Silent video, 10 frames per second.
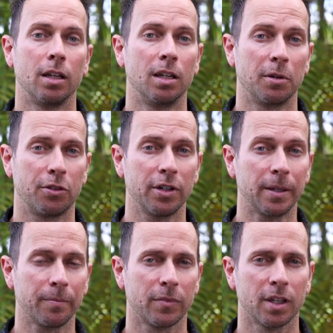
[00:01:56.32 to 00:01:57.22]
Number 3,
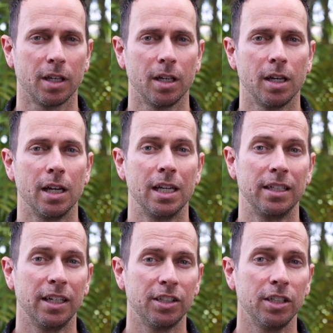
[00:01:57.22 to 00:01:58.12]
in
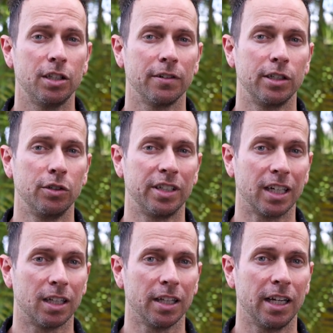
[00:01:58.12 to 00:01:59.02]
addition to
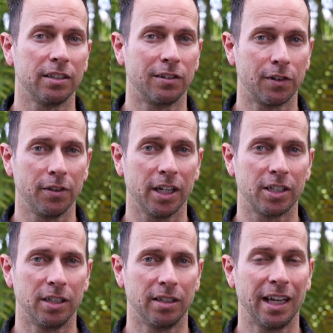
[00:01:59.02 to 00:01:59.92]
reducing glares and
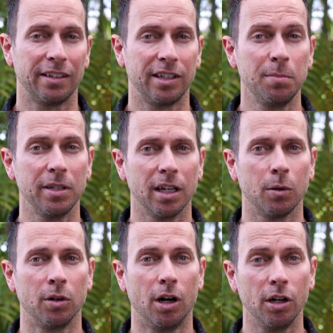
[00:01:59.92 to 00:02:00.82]
reflections, a CPL
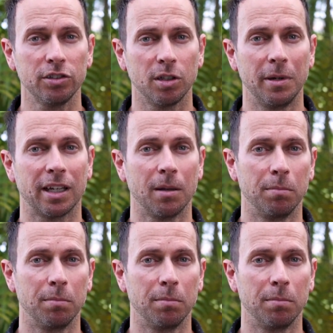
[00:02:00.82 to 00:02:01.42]
will also make a